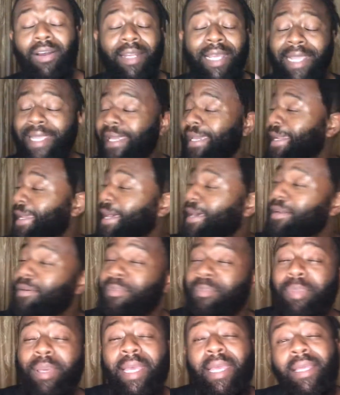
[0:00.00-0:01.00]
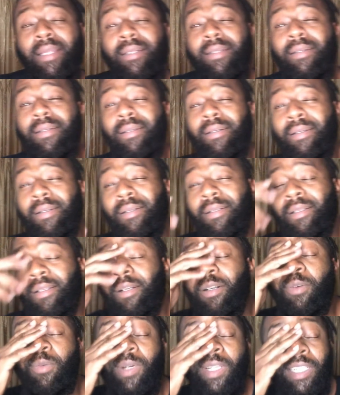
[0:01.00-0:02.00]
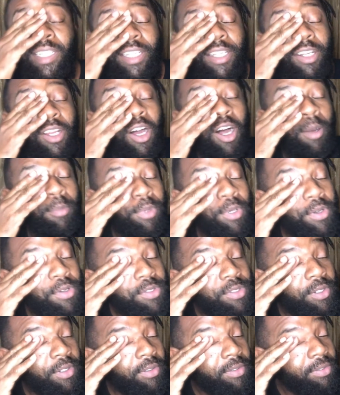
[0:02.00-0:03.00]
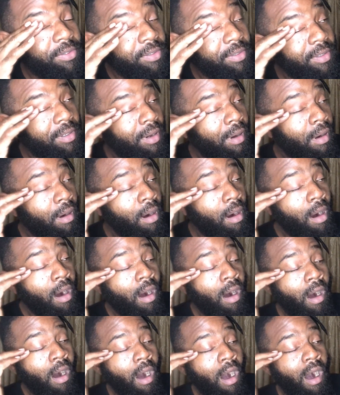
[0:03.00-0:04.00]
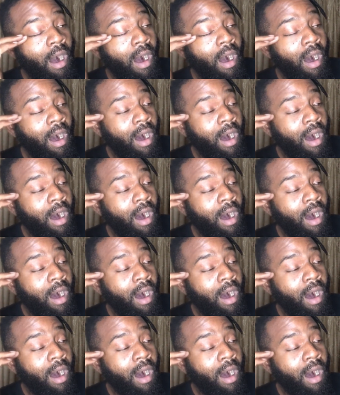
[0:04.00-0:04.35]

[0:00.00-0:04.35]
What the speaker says: I get out of bed when the alarm goes off?